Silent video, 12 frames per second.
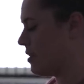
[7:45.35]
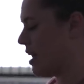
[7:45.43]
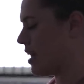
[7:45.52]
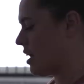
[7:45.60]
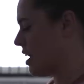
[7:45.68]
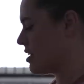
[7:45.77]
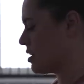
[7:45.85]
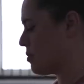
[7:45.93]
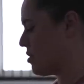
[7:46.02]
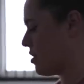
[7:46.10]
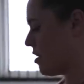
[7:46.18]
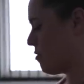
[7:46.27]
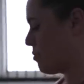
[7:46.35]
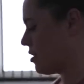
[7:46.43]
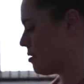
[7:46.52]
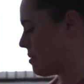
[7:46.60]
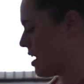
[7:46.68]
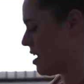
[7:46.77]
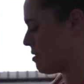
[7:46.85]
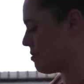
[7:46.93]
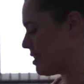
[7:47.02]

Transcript: Like, yes, I want her to have pretty mane,